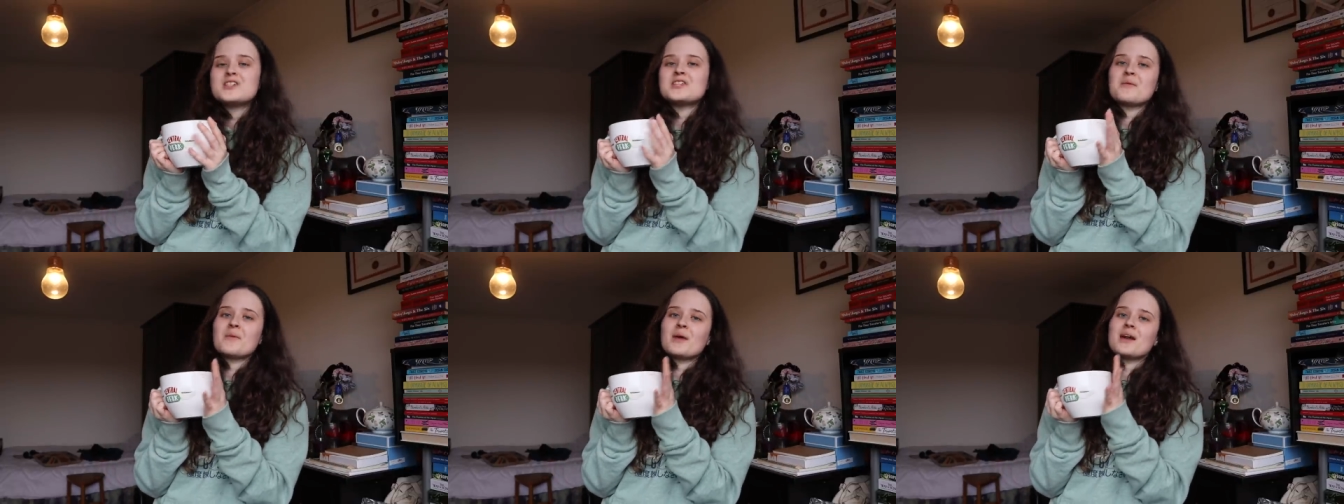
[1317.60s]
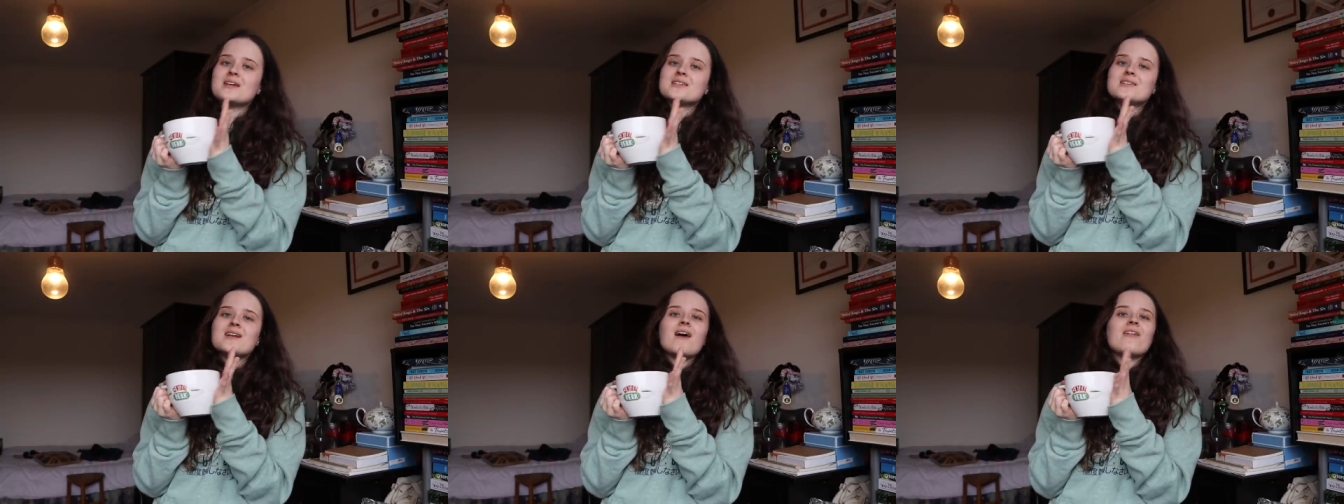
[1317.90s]
so I'm
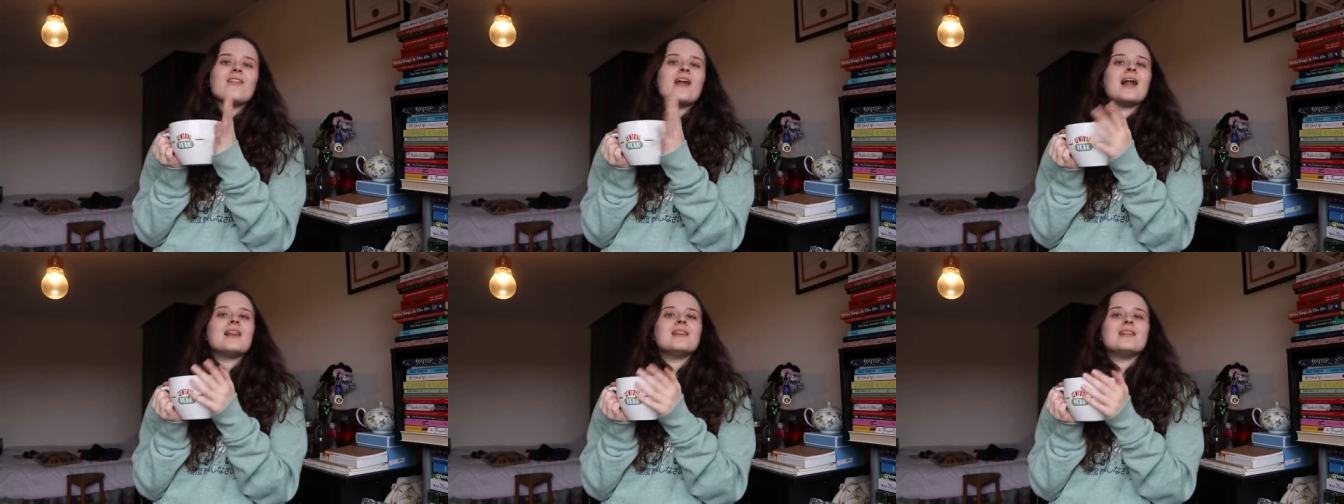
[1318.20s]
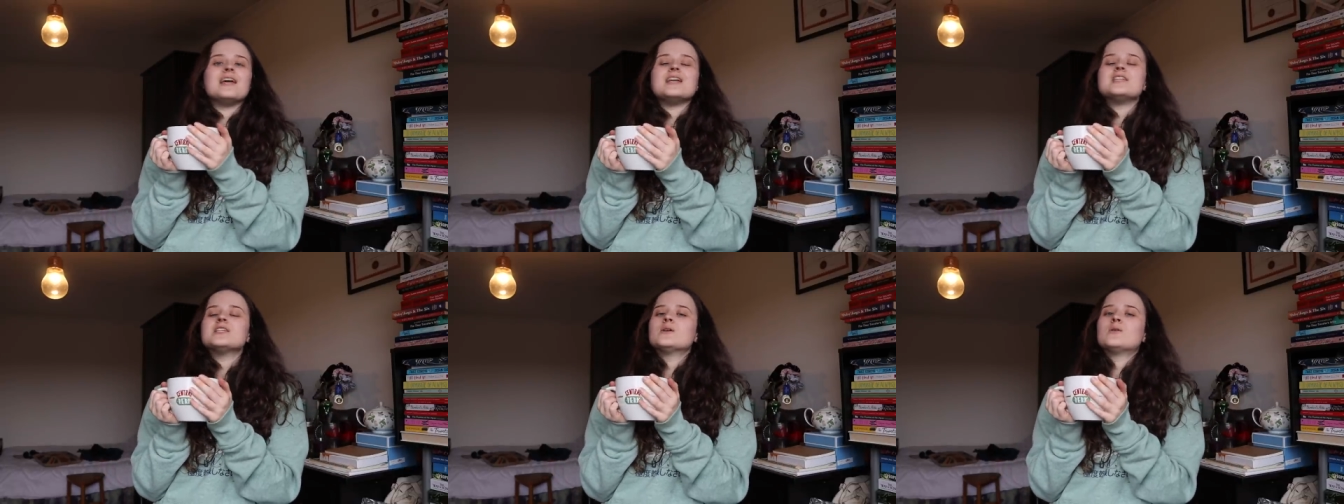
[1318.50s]
going to start that
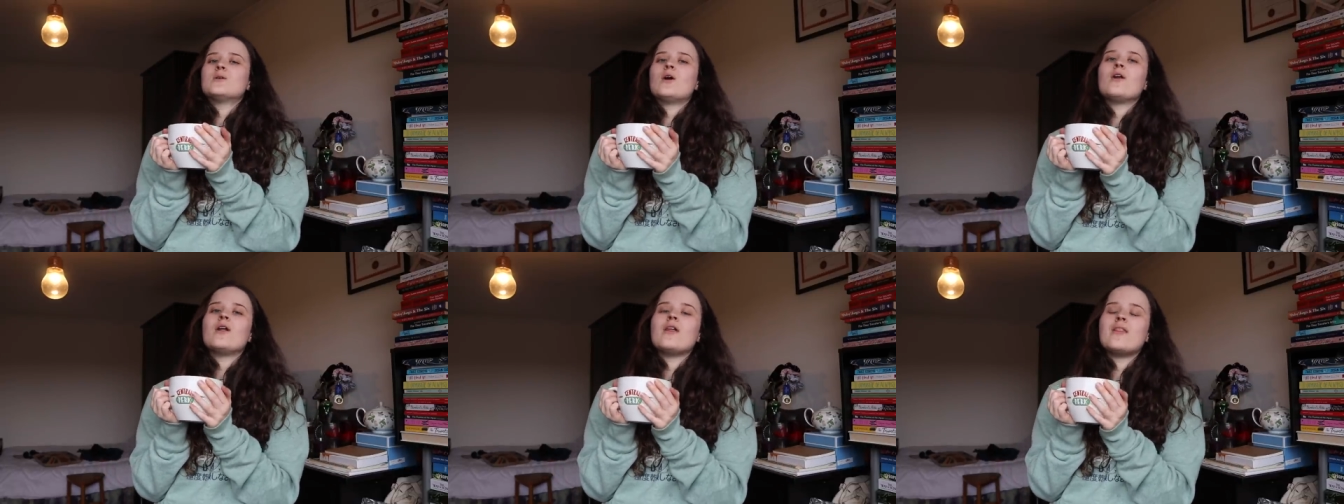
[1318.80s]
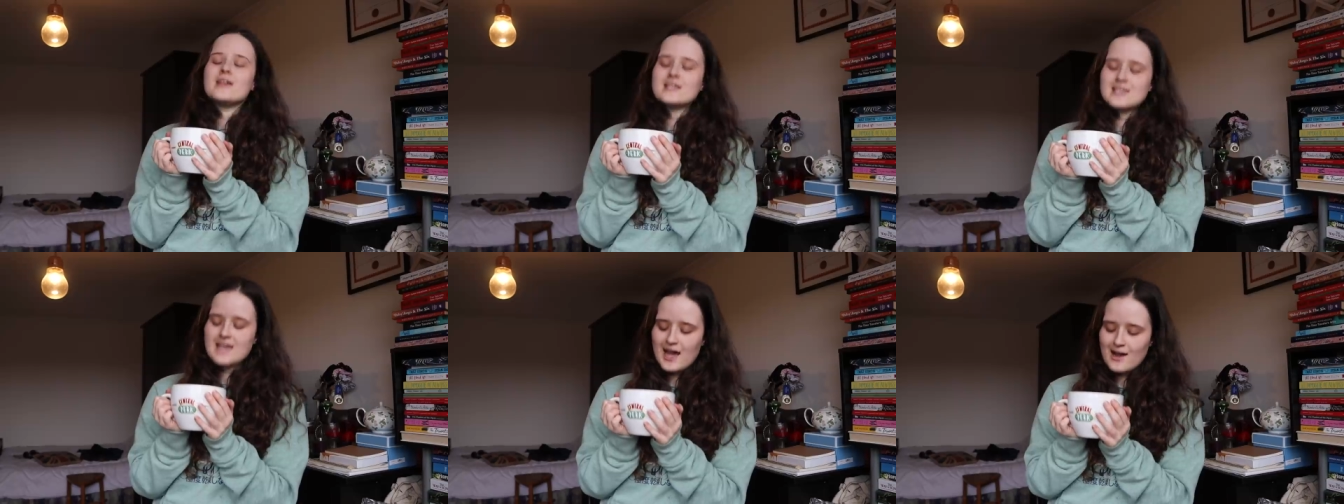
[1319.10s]
later on
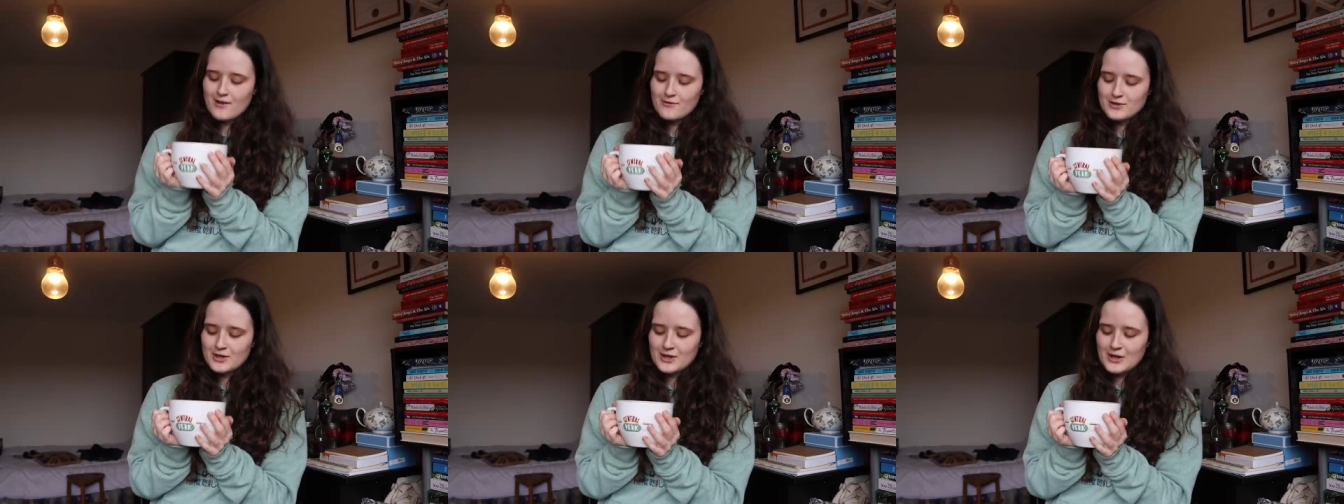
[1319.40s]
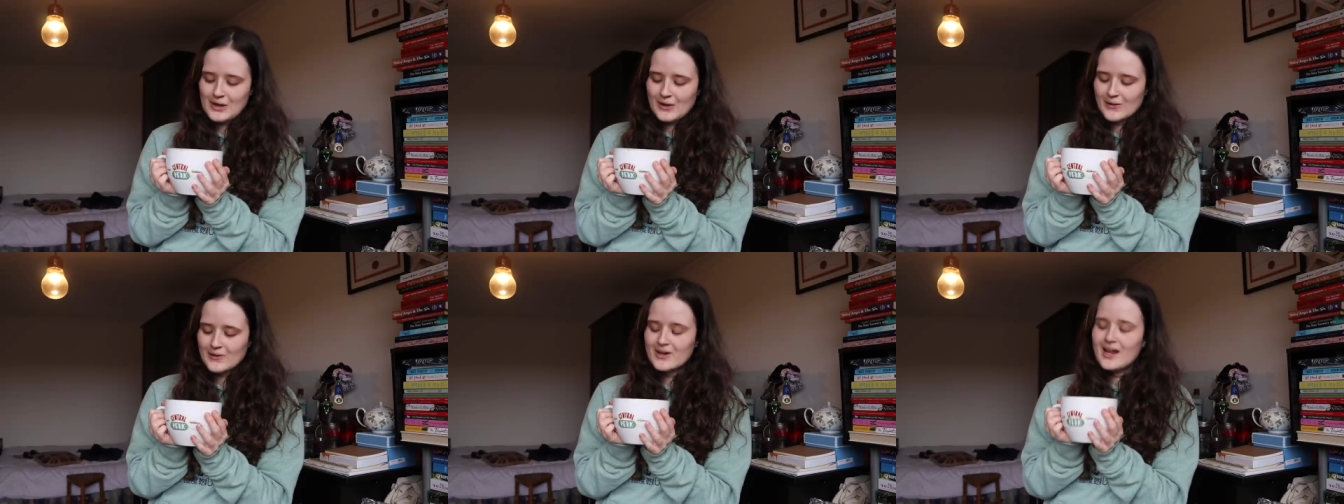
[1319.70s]
this
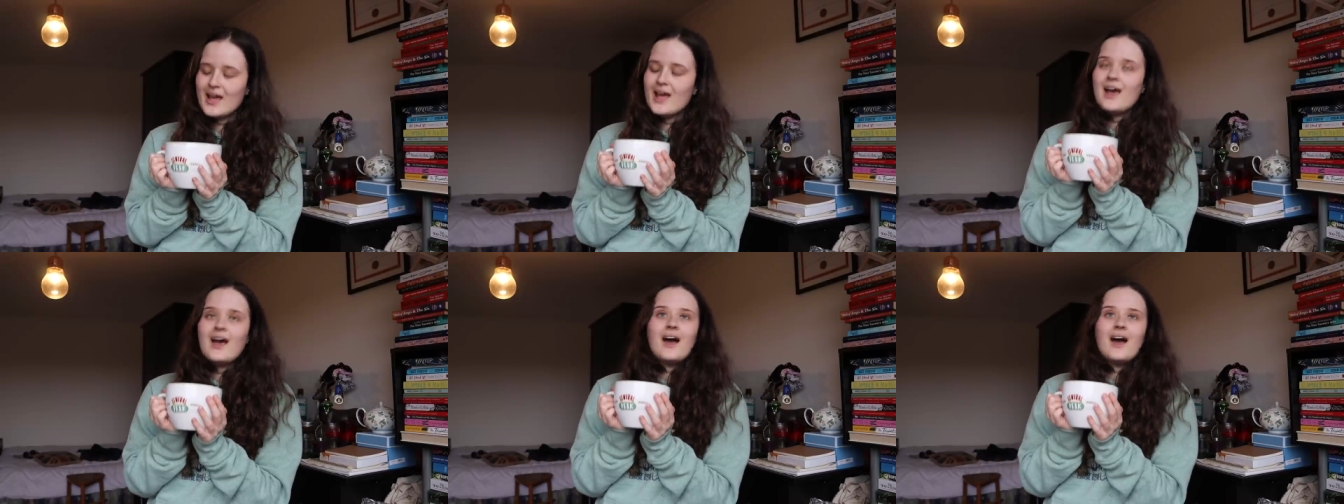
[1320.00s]
afternoon.